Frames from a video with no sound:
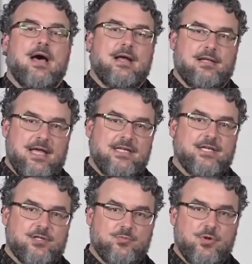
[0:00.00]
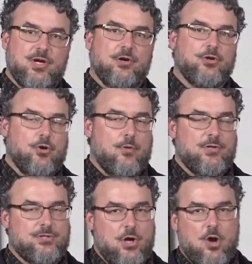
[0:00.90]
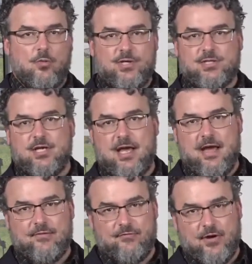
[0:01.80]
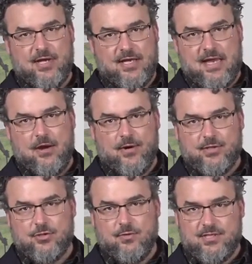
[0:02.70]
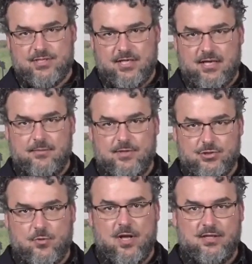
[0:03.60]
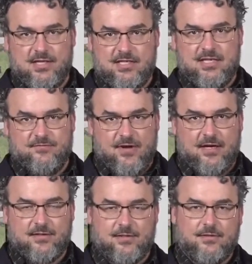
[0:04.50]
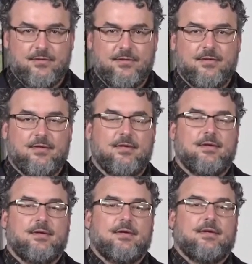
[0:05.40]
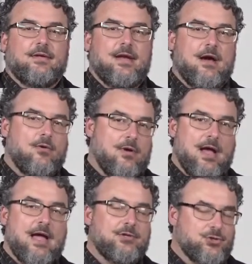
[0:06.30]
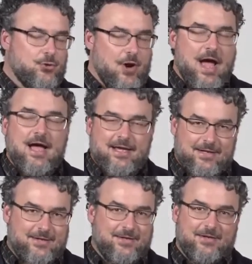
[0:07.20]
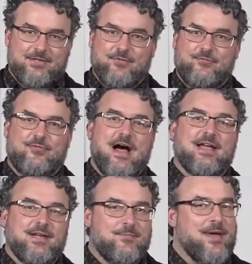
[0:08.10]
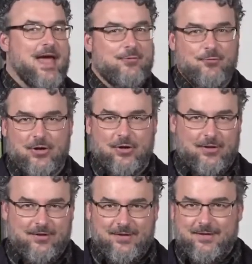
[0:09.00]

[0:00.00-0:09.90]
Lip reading: on a latex printer you're almost always going to have a very characteristic image quality defect. Now, I tried to find a bad roll,